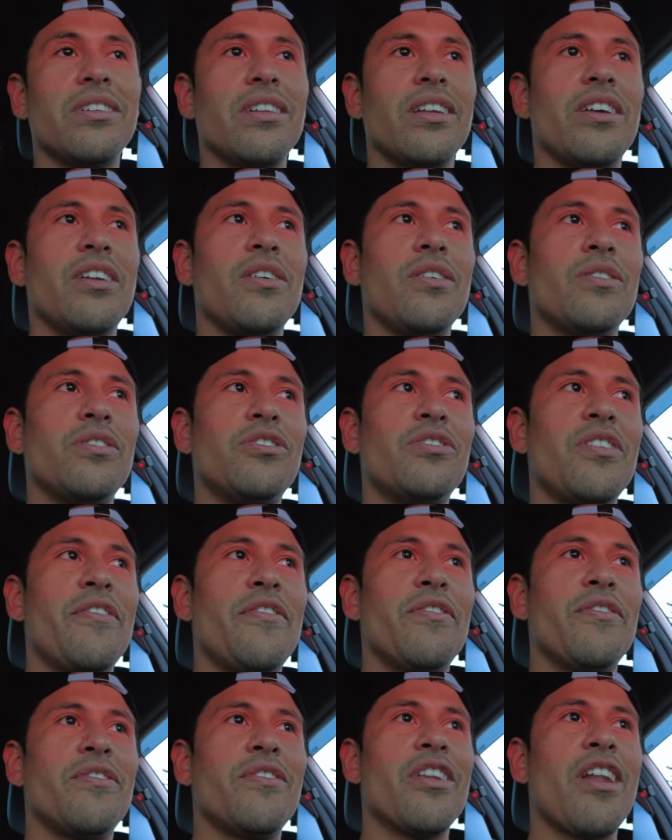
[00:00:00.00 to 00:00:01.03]
You know,
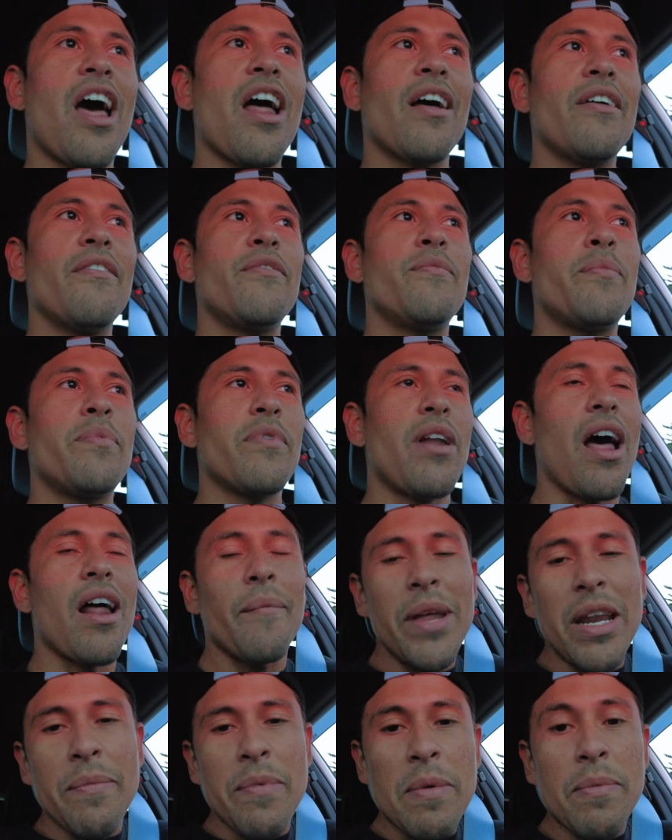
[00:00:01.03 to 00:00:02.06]
if not if not
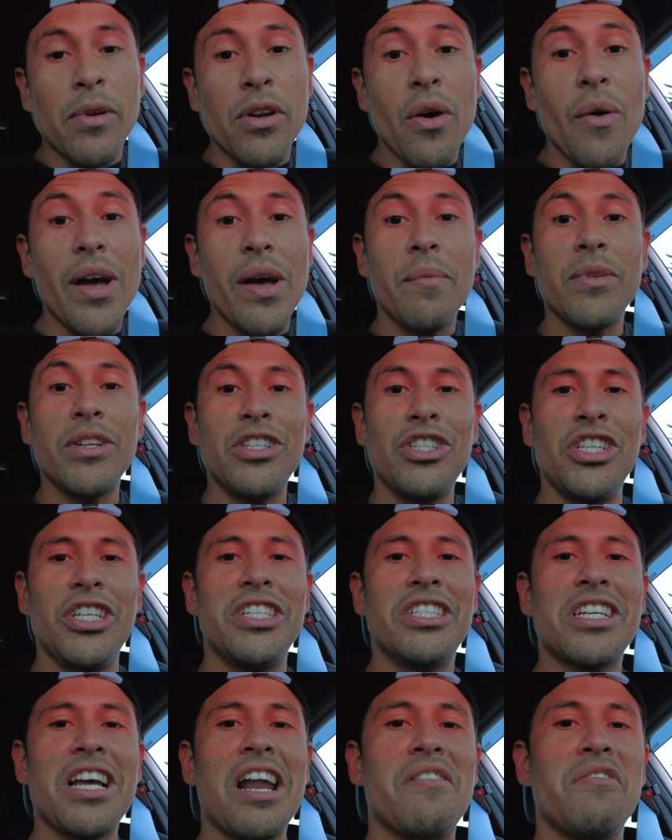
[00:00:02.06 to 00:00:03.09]
many people know Emily. She
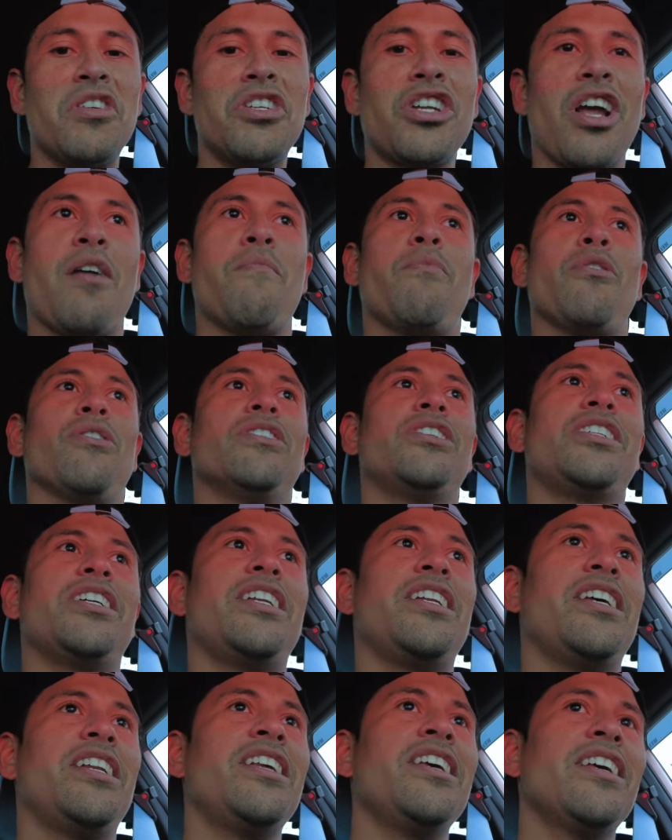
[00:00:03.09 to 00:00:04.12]
is kind of a shy person
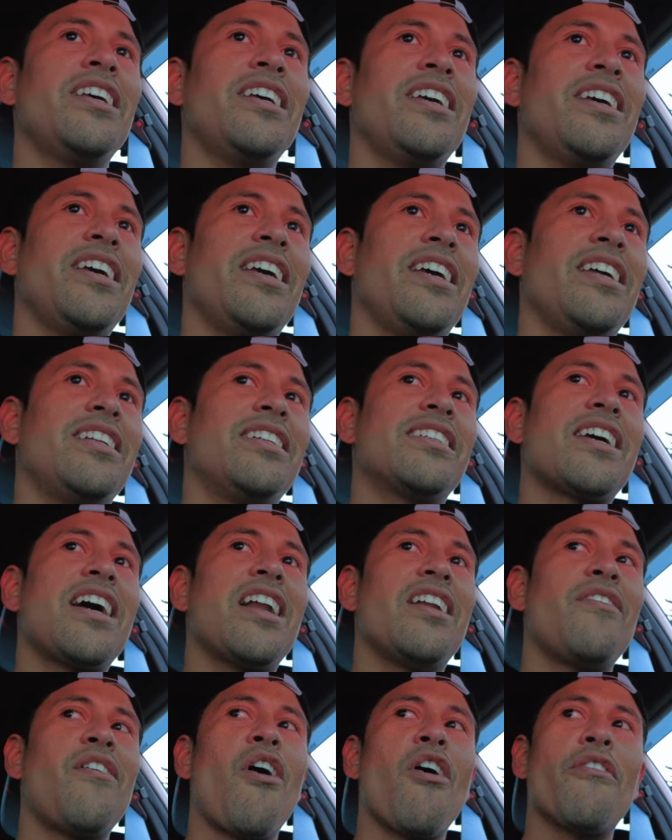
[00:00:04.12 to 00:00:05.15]
and it is
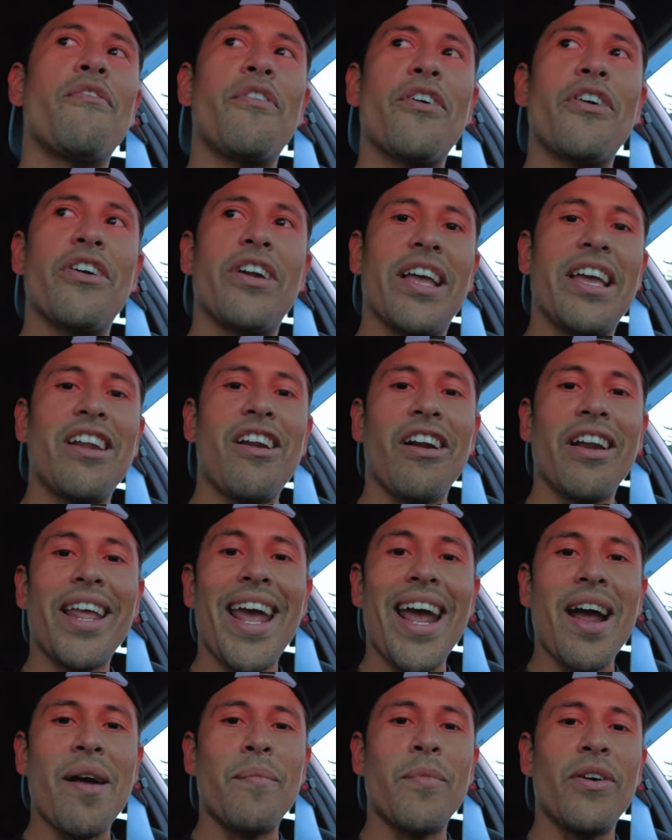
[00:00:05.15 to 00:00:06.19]
kind of hard for her to get on
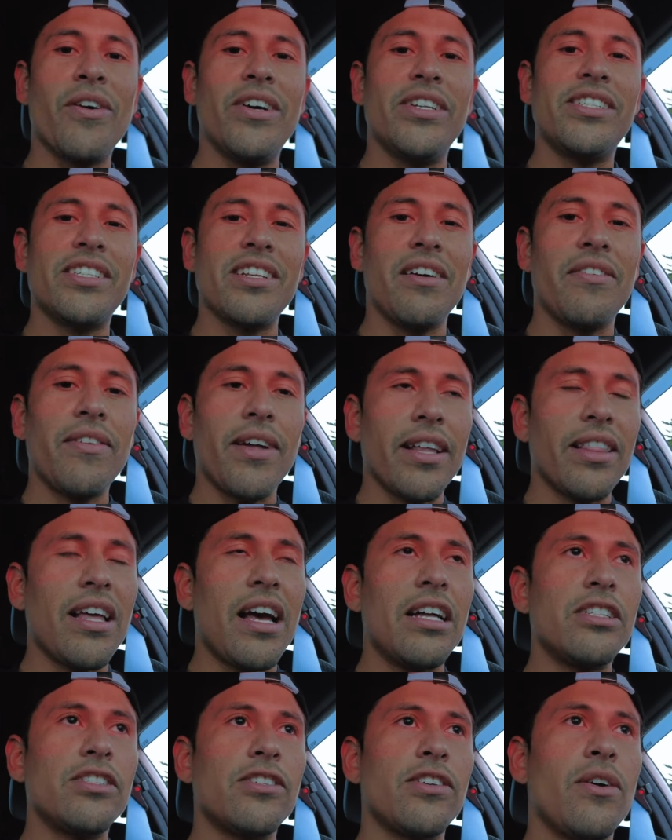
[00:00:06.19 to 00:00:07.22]
camera and stuff like
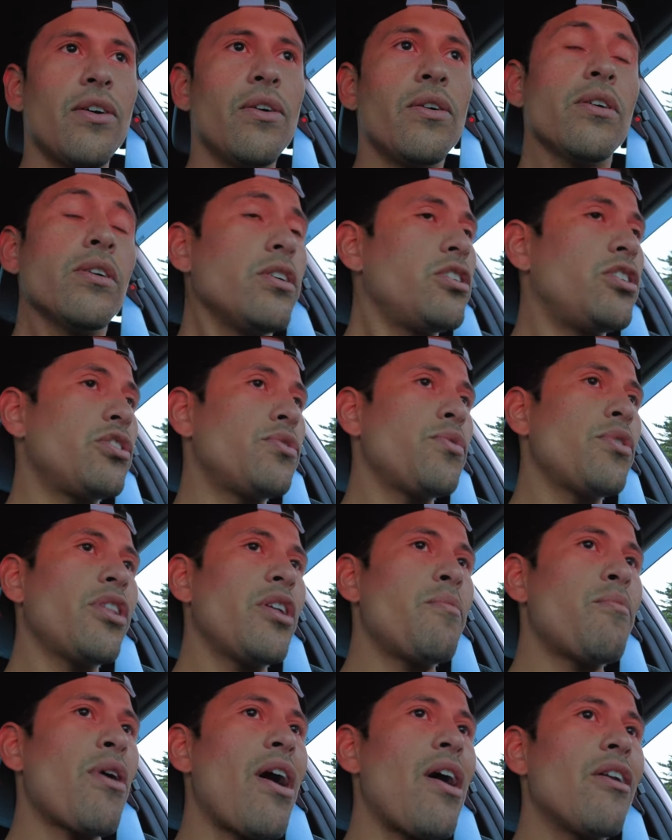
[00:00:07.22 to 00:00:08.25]
that. So just really
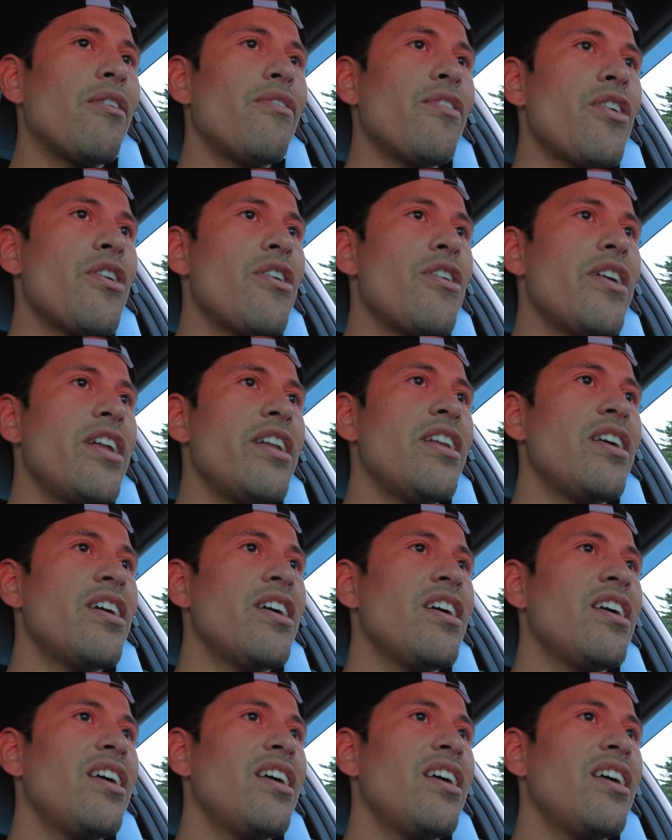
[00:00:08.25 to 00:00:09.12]
proud of her and.